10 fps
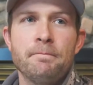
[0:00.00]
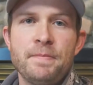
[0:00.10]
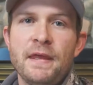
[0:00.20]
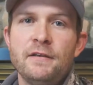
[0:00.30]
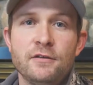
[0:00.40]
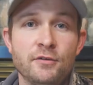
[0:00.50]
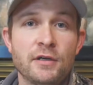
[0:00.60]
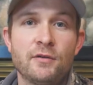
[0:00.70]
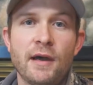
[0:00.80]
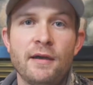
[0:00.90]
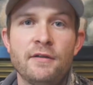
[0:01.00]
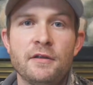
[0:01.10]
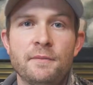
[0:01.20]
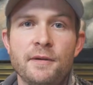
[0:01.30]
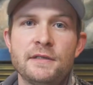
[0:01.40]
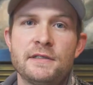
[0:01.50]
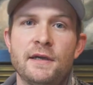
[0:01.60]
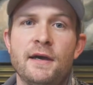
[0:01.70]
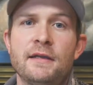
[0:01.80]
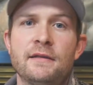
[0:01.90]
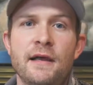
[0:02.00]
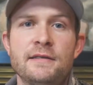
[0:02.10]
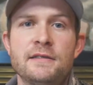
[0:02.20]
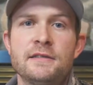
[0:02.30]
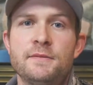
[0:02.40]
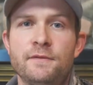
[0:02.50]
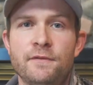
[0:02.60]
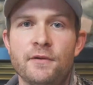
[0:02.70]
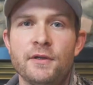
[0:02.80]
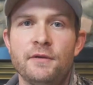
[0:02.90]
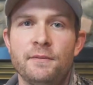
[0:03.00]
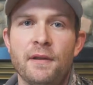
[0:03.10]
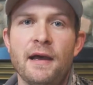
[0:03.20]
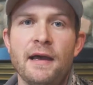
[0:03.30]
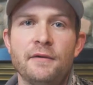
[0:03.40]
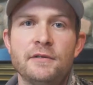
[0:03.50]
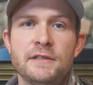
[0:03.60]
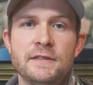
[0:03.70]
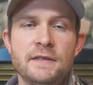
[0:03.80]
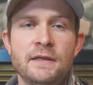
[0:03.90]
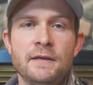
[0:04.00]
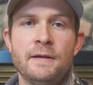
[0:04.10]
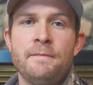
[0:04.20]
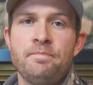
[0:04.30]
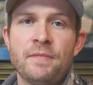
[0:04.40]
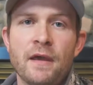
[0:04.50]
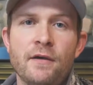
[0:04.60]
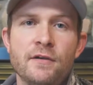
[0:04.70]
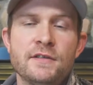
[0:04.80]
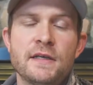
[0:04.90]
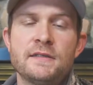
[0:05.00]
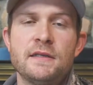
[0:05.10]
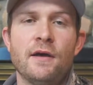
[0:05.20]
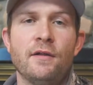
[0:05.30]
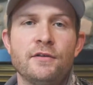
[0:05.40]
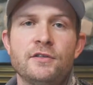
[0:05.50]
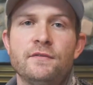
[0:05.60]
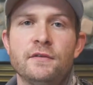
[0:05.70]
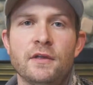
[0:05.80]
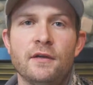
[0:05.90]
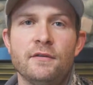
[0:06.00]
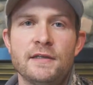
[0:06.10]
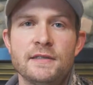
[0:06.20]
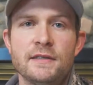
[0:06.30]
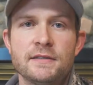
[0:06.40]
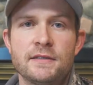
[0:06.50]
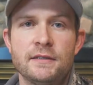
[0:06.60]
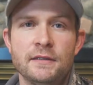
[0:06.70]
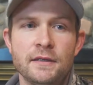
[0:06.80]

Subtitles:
They do require that you purchase a hunting license before you apply, which is $160 for non-residents.